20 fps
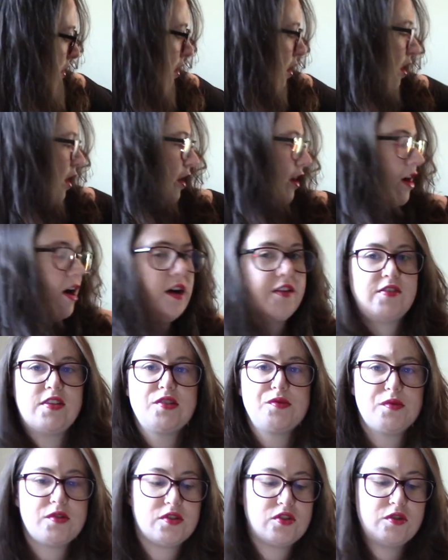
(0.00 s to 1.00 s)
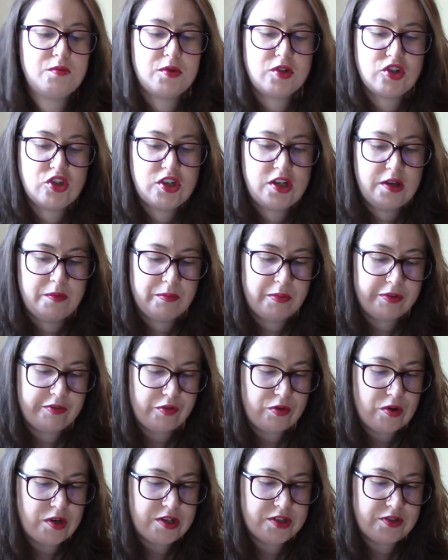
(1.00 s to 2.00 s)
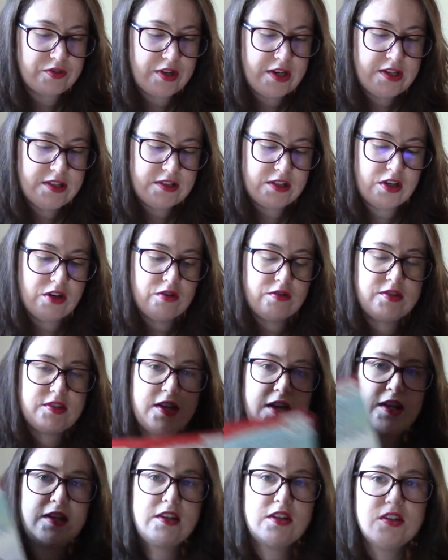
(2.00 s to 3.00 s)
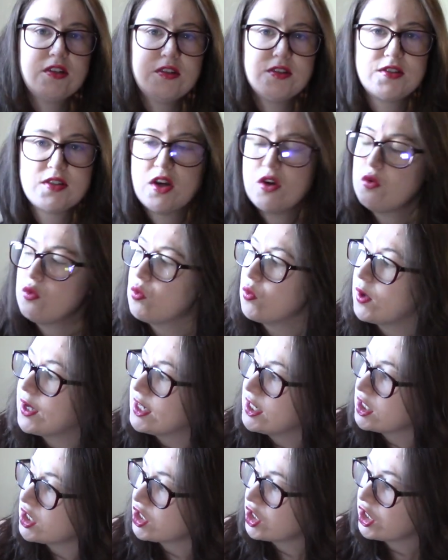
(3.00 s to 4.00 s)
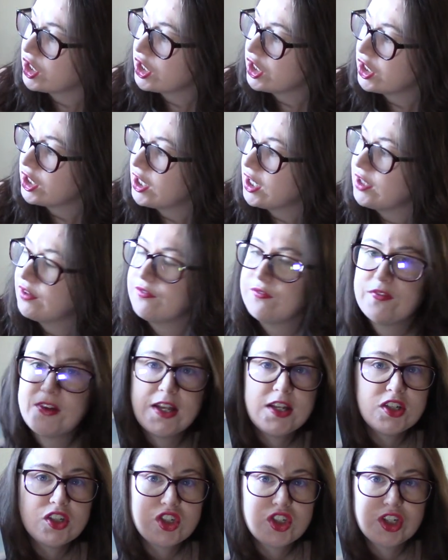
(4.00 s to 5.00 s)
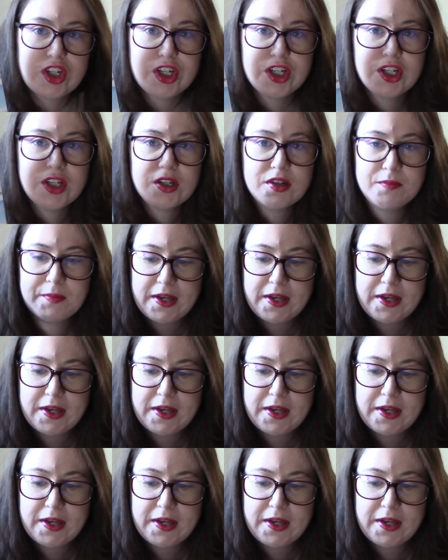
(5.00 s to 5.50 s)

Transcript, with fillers: I got, these were super cheap, of course, right? So Daniel's Winter Adventure.